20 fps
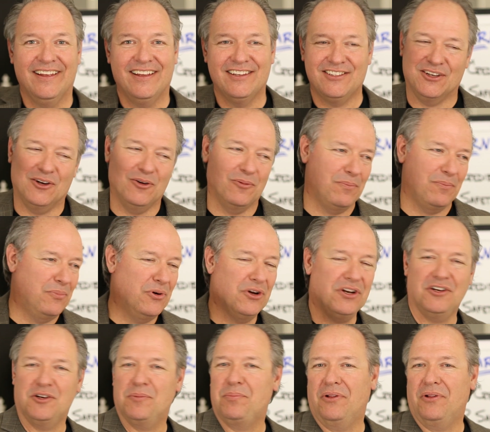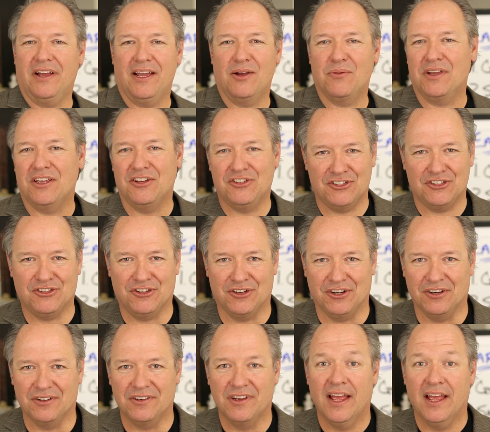So put into play what you just
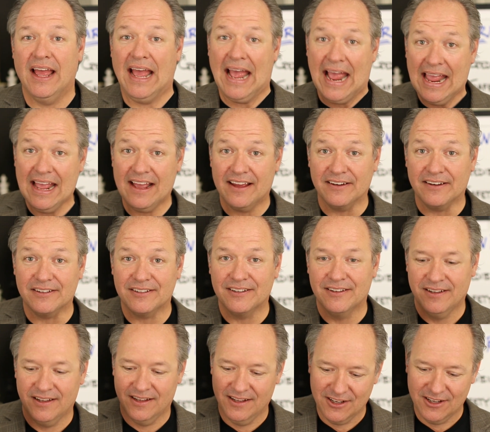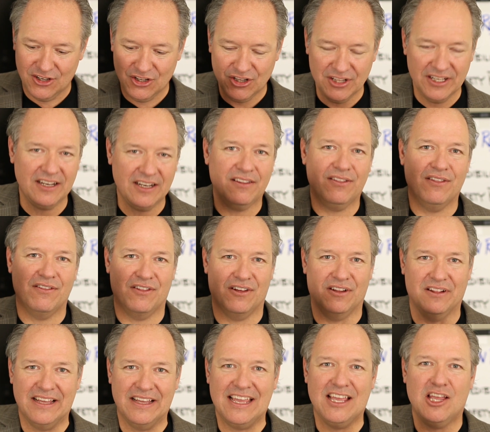learned, and click the
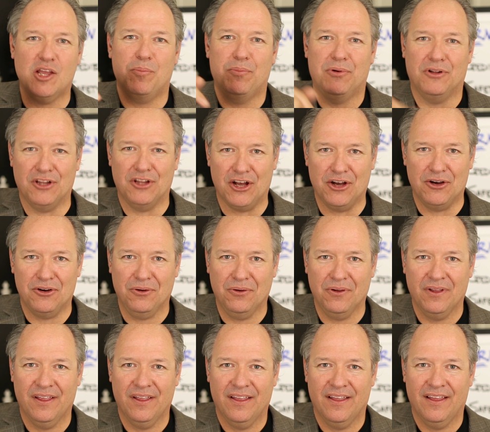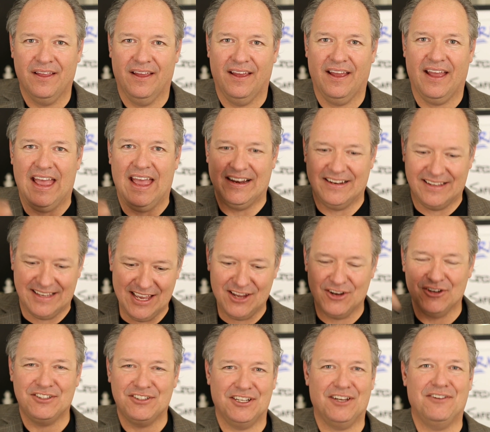link below and get
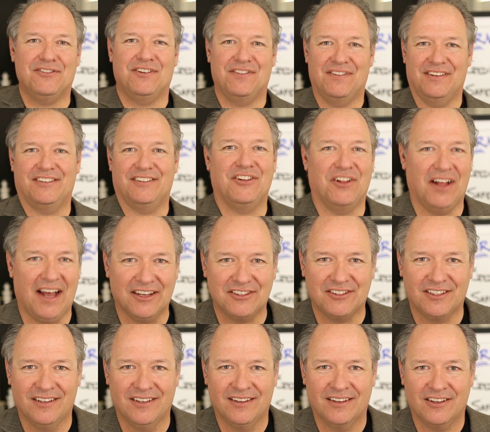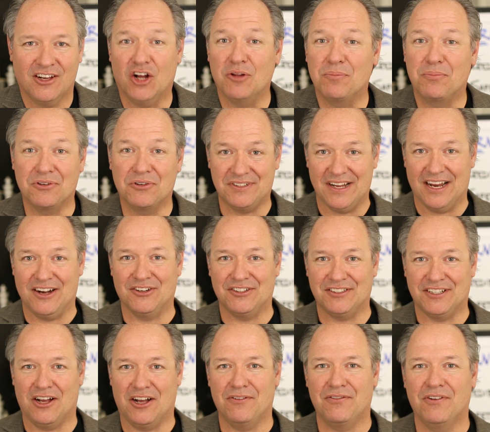yourself to this class called Present
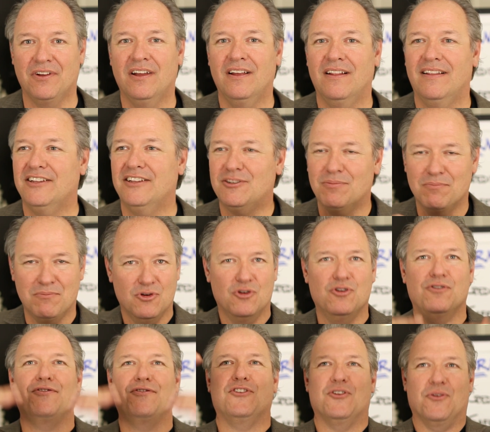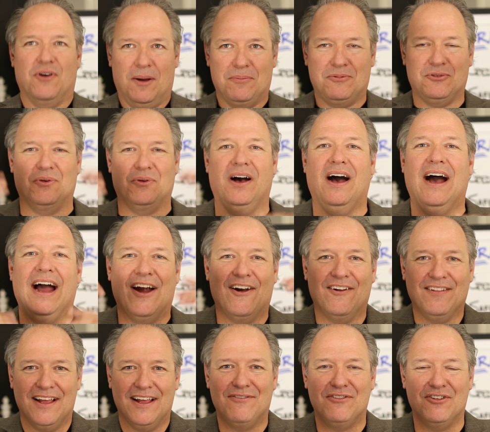Yourself. Let's move you up to a higher
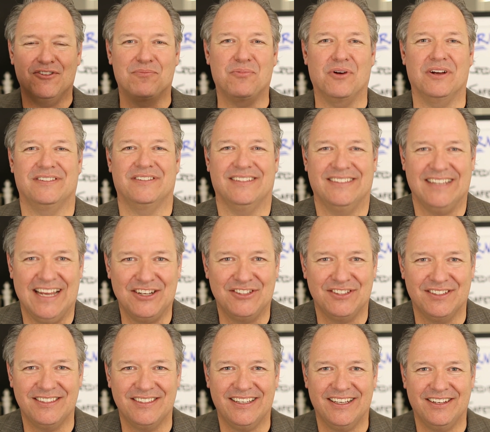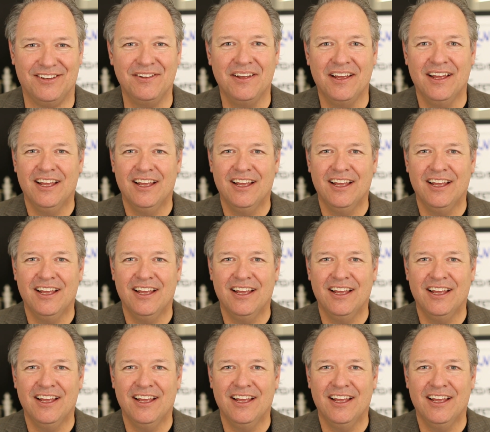level of presentation skill